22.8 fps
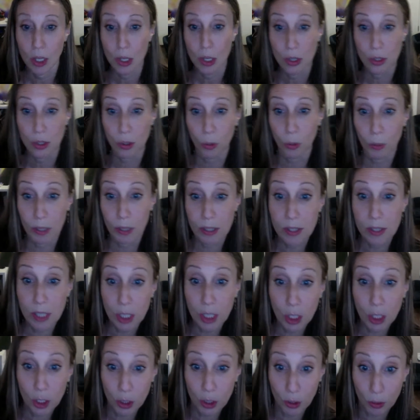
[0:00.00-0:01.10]
So we
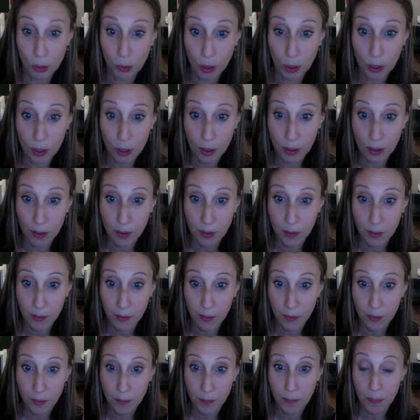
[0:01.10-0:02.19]
see Q
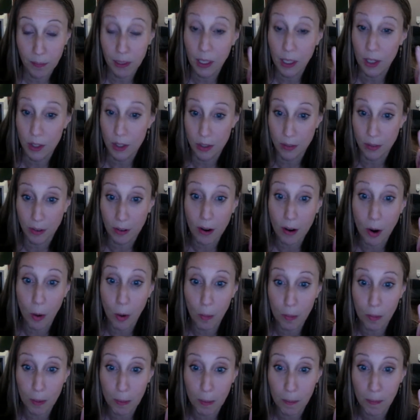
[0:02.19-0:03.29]
because of our
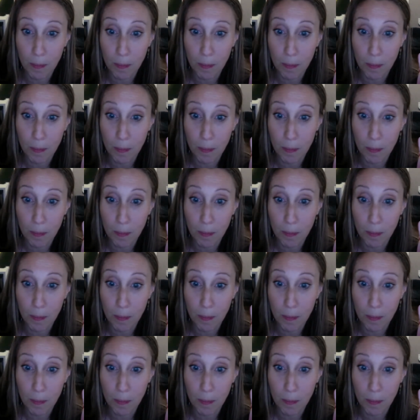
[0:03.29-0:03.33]
hope,